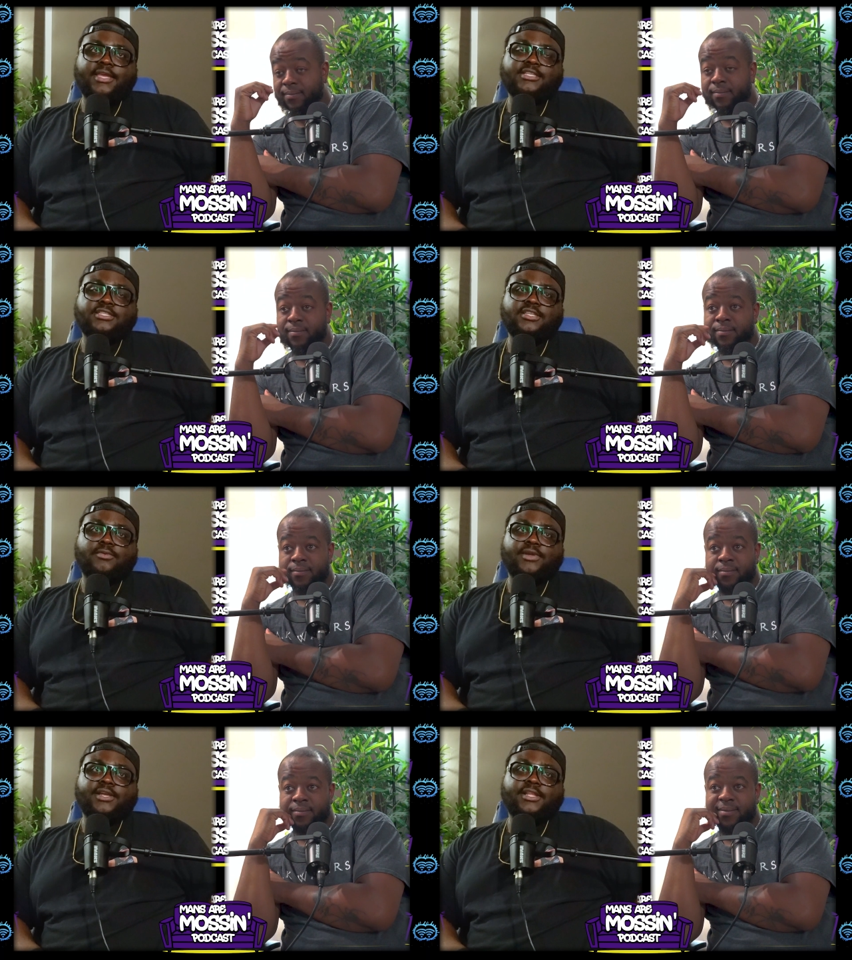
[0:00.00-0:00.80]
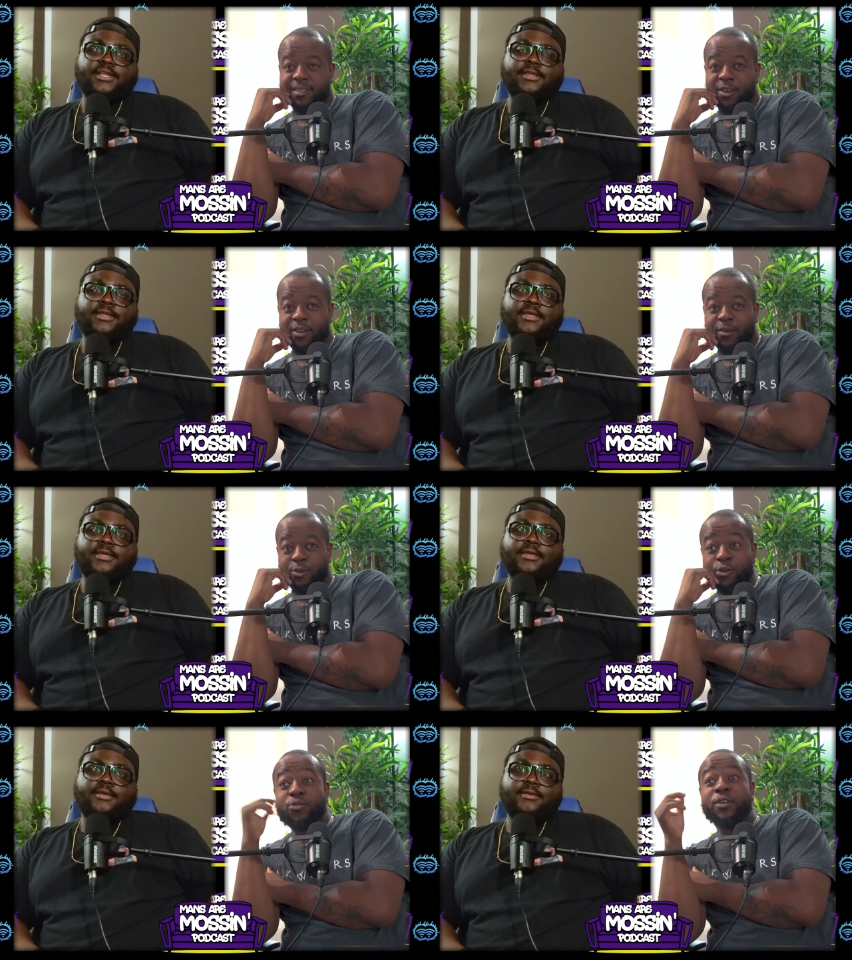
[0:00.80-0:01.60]
Speaker 1: it's either we're gonna.
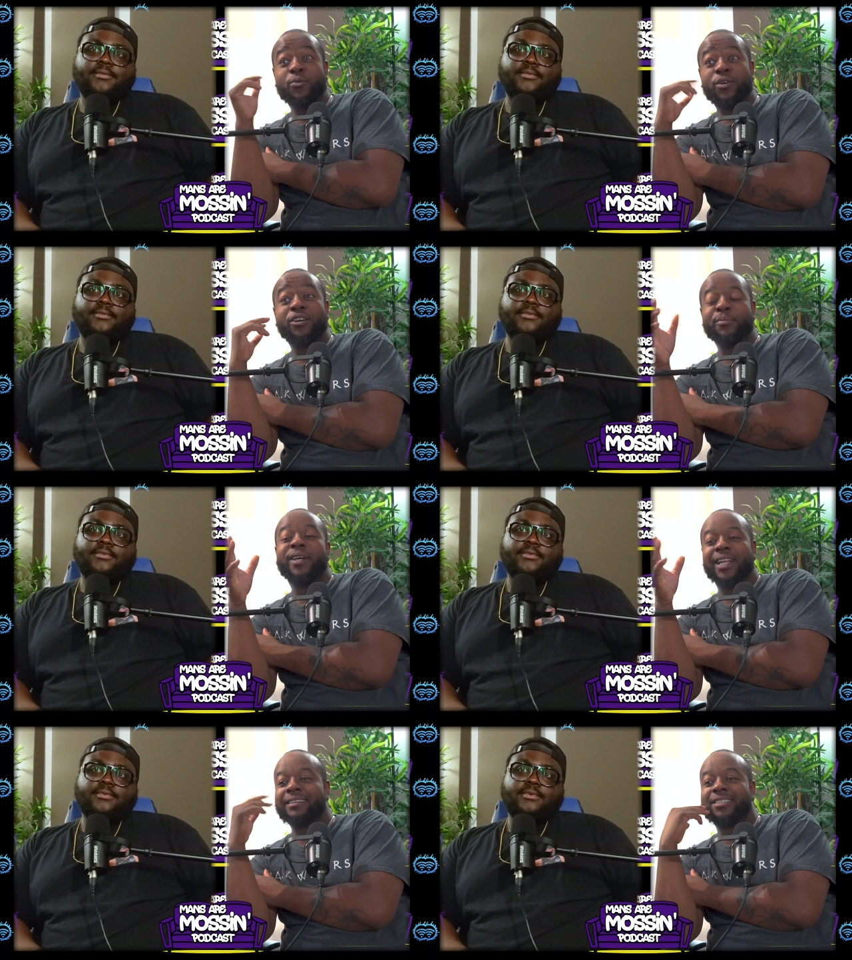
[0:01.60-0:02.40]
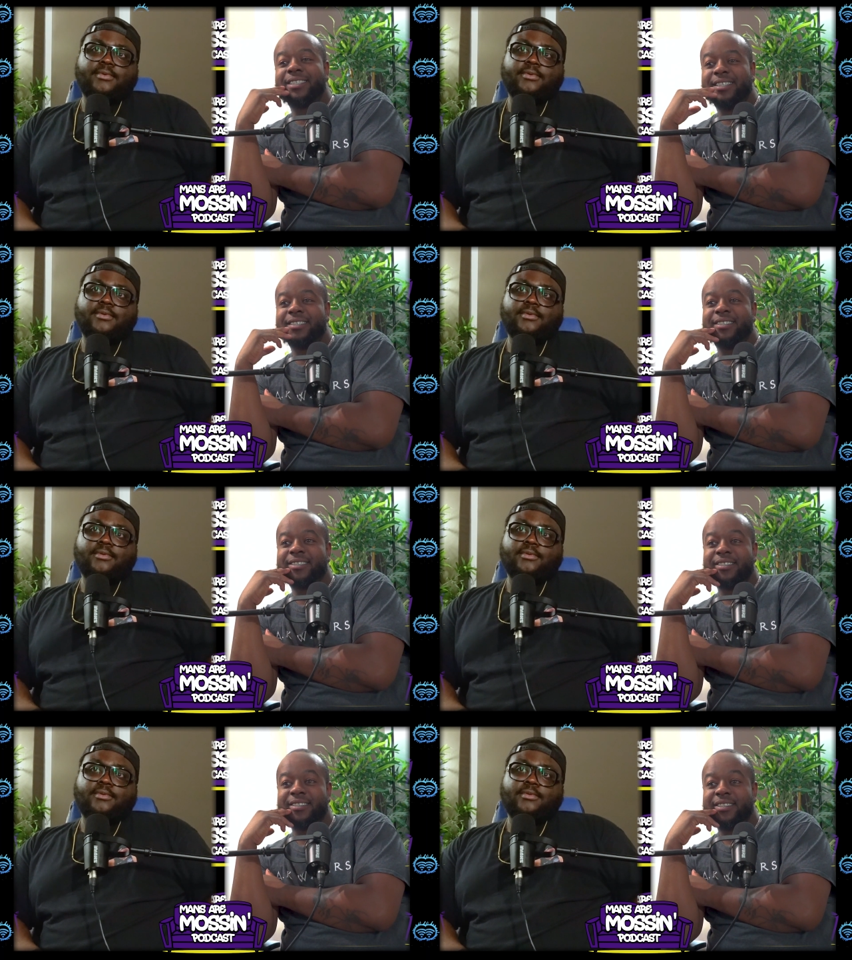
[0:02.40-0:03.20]
You think we're gonna be alive to see this?
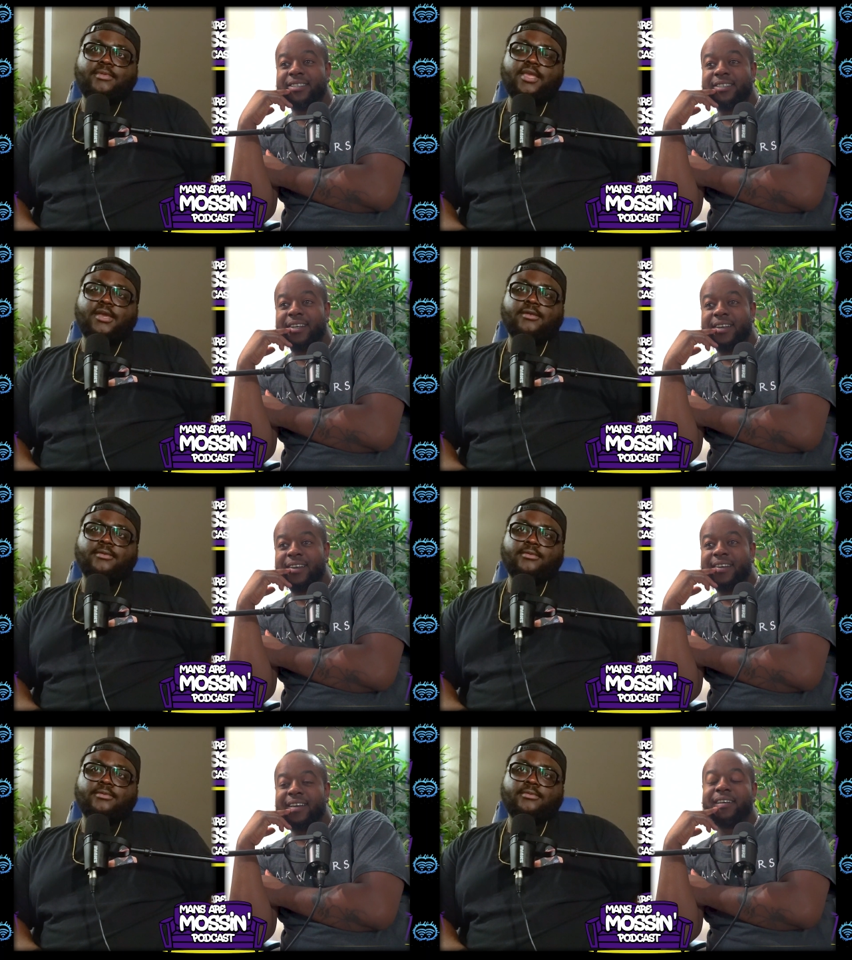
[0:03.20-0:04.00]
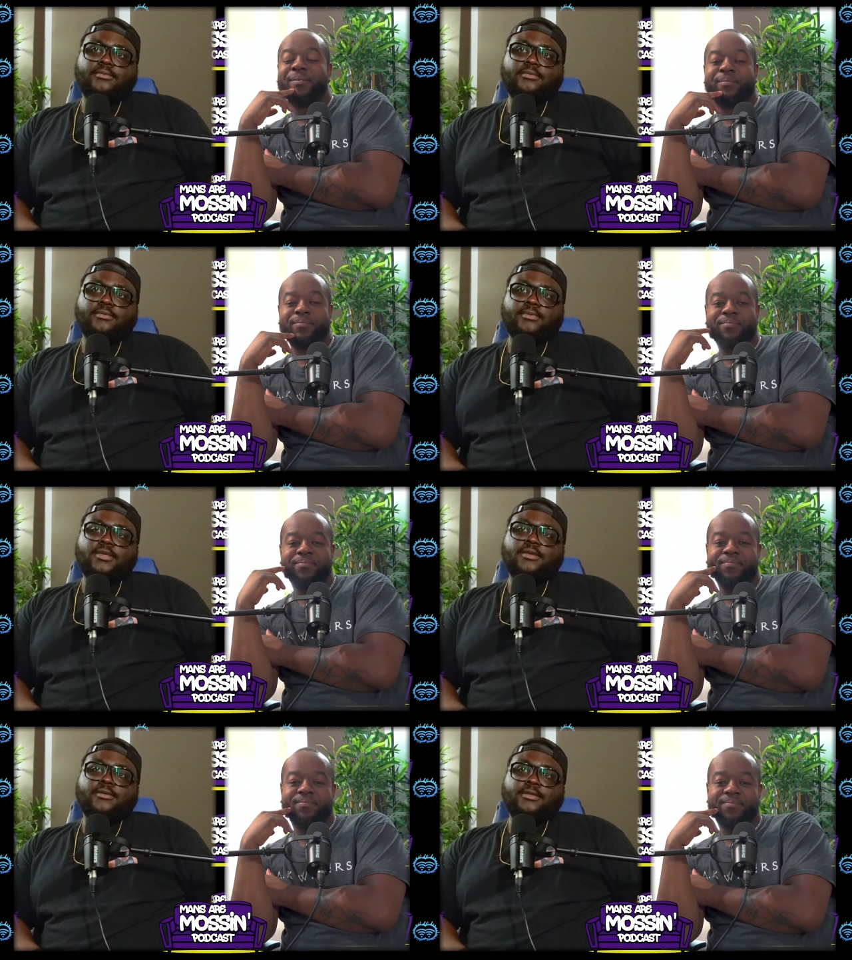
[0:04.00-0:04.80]
Yeah, yeah,
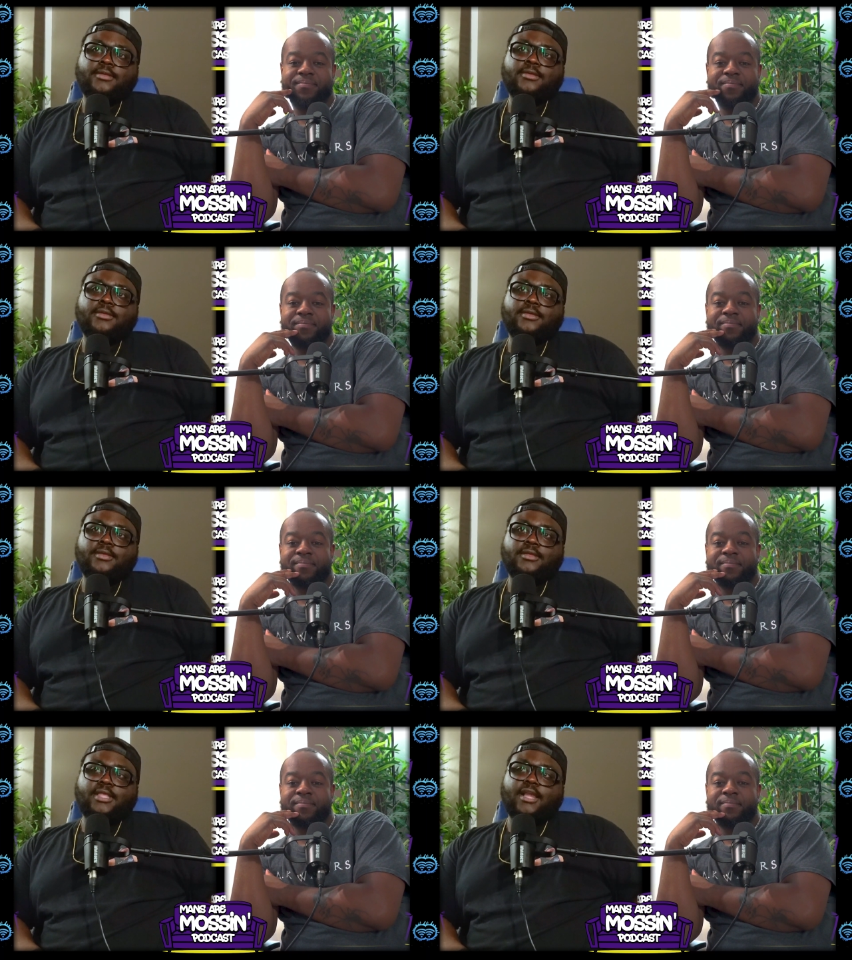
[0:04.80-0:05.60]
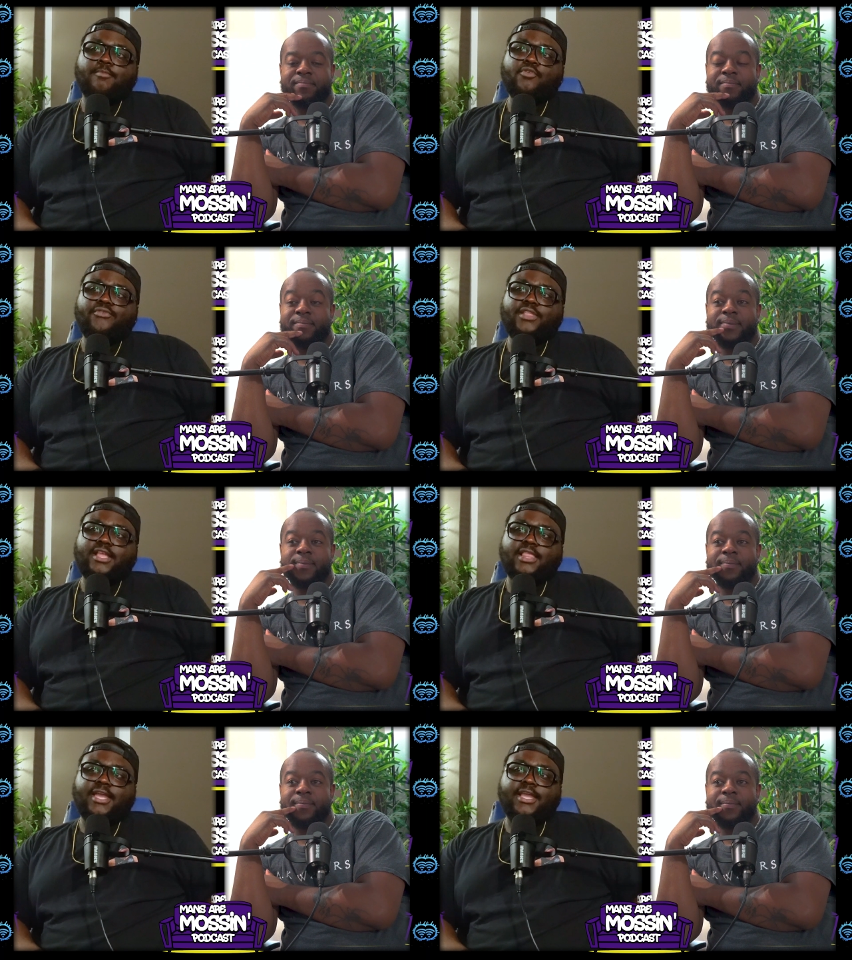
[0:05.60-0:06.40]
yeah. Like a movie
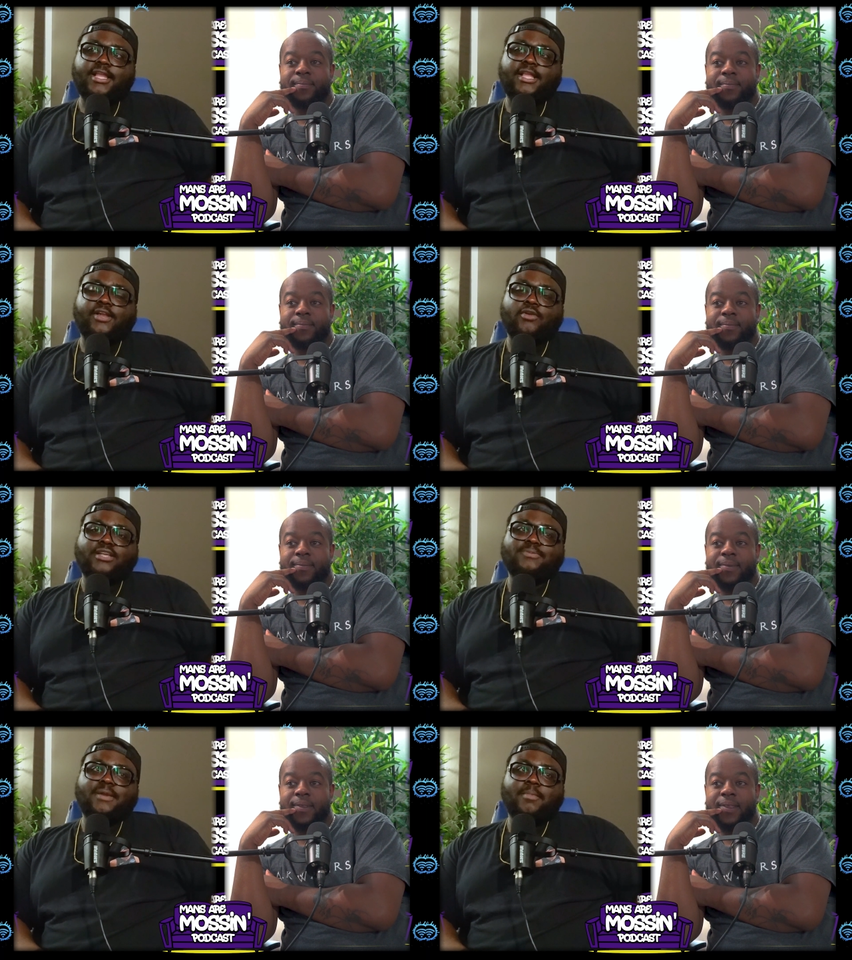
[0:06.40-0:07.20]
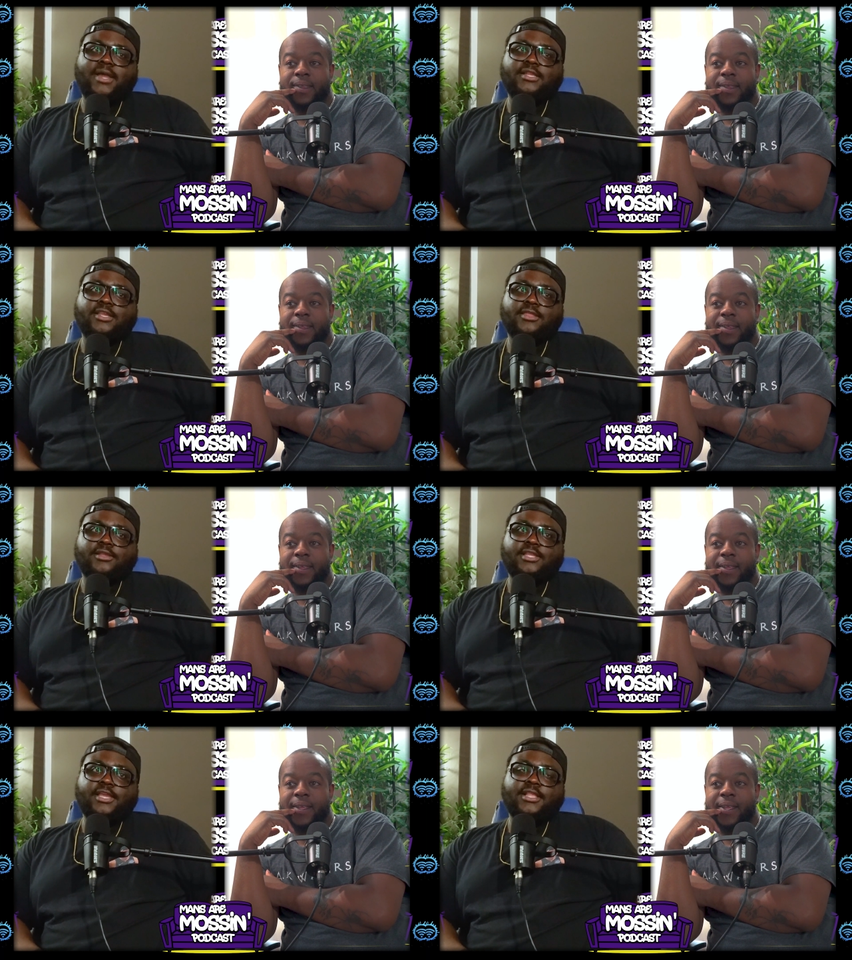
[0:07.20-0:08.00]
that like that crossed my mind the
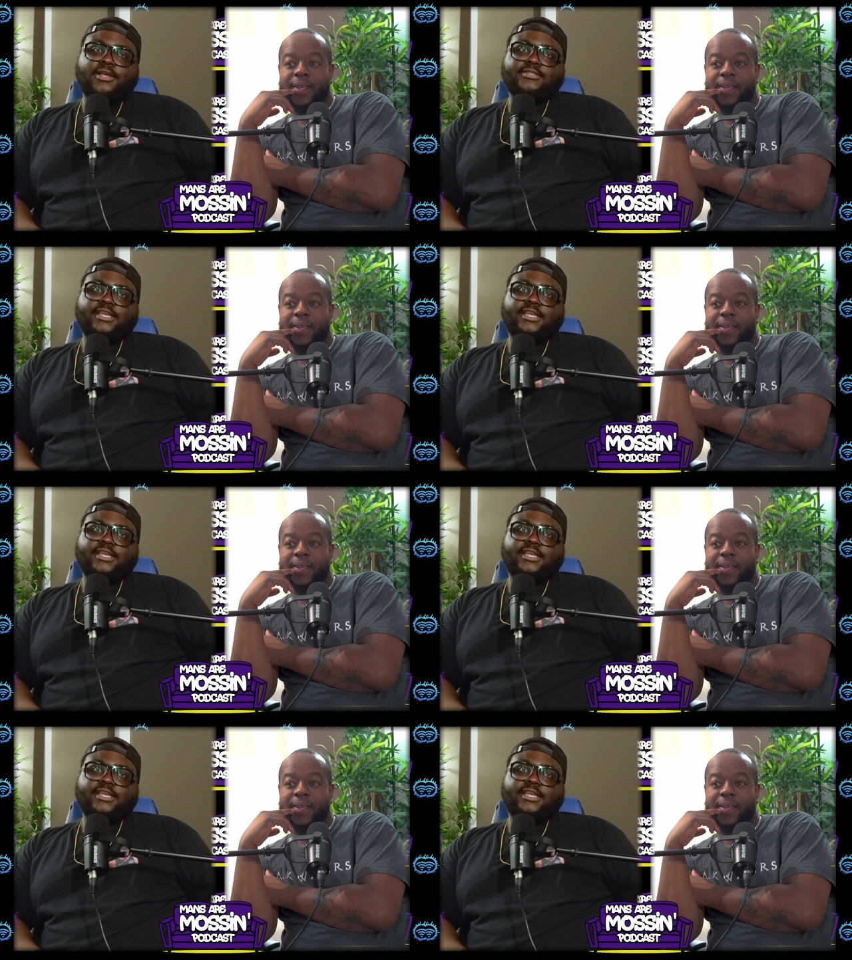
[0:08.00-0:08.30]
other day that I was